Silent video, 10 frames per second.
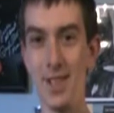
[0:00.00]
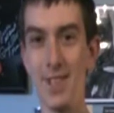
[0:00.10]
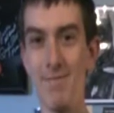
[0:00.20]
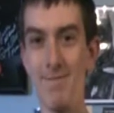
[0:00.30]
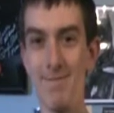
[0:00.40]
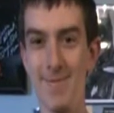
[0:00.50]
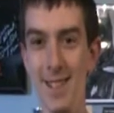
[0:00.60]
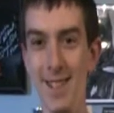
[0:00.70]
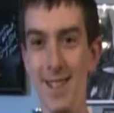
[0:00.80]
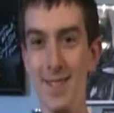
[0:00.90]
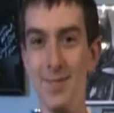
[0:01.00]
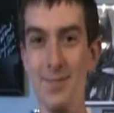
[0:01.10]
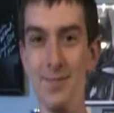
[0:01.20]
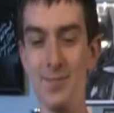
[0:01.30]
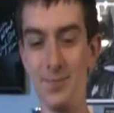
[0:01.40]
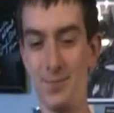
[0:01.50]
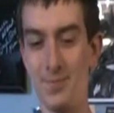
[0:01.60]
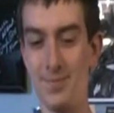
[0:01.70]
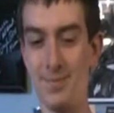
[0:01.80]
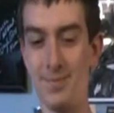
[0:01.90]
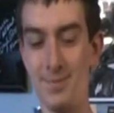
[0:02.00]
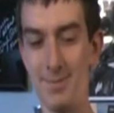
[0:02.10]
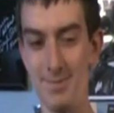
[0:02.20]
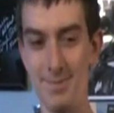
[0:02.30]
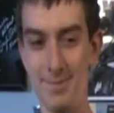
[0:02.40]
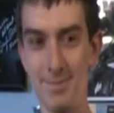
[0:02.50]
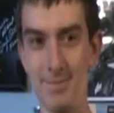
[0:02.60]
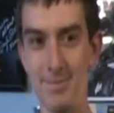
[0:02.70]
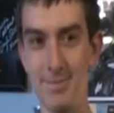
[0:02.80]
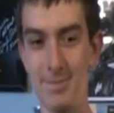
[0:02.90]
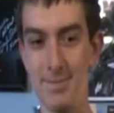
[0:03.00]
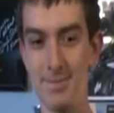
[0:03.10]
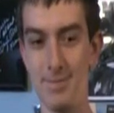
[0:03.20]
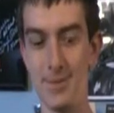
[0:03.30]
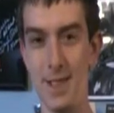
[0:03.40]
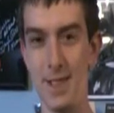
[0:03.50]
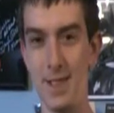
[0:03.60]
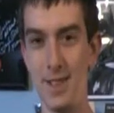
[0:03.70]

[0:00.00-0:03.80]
No words are spoken by the person on screen.